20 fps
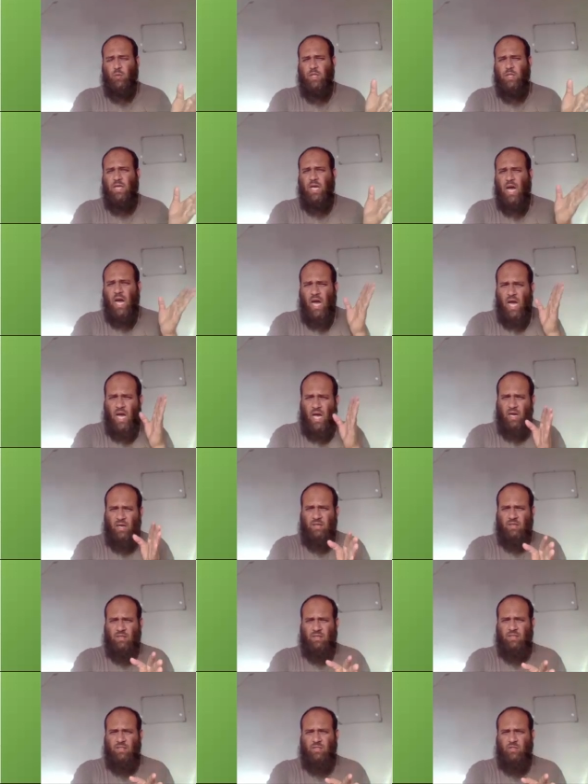We
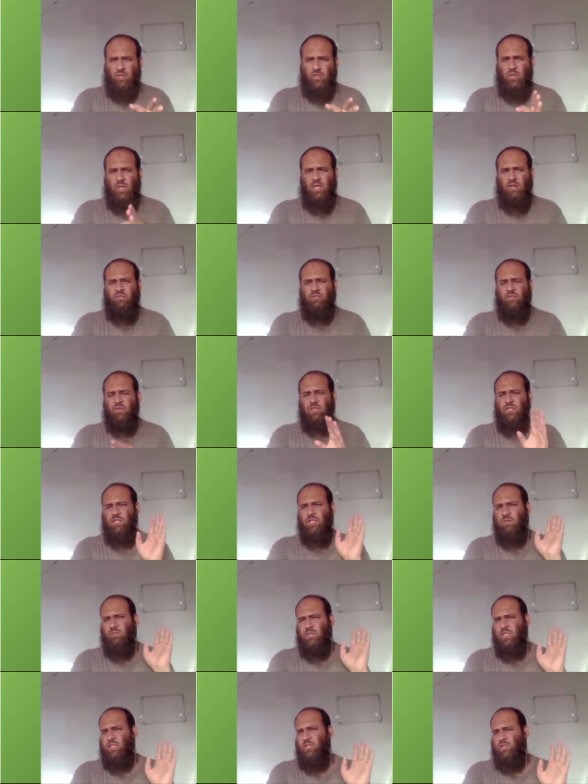are to leave for
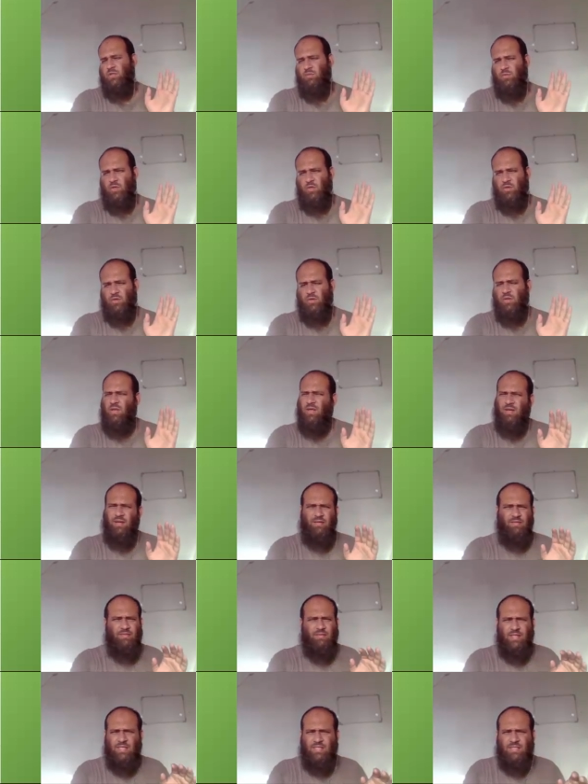Germany tomorrow.
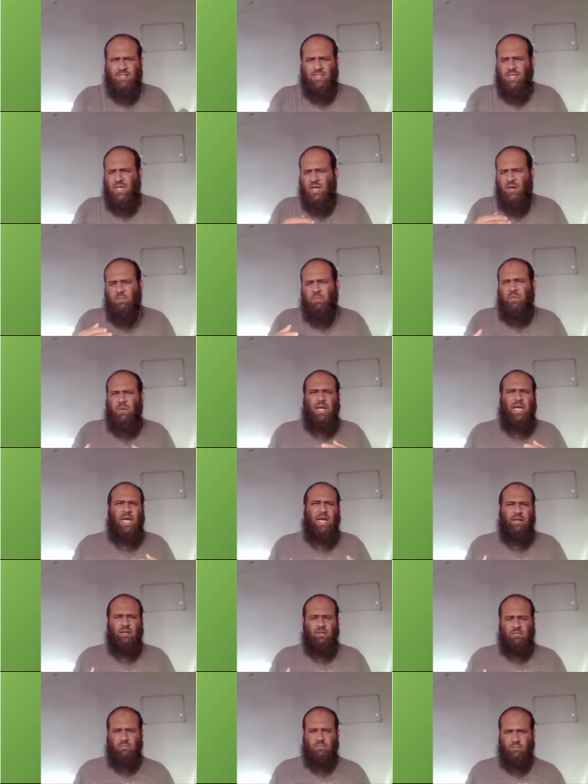This is a
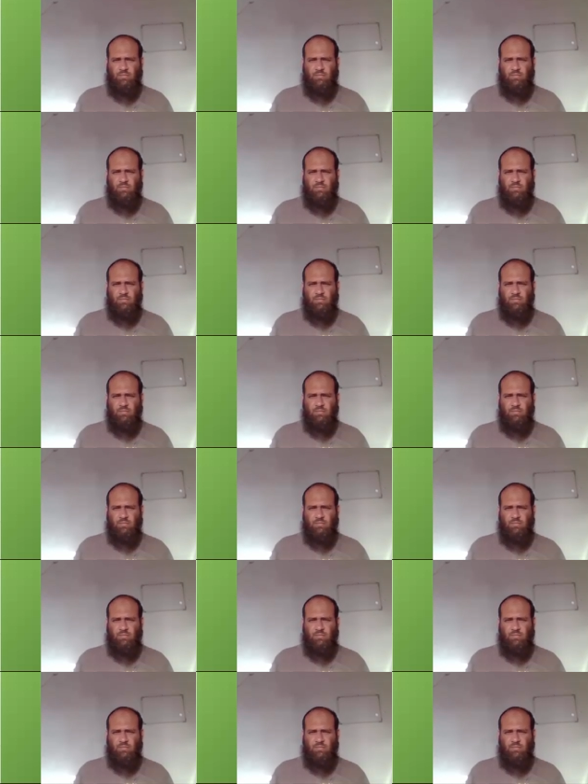plan.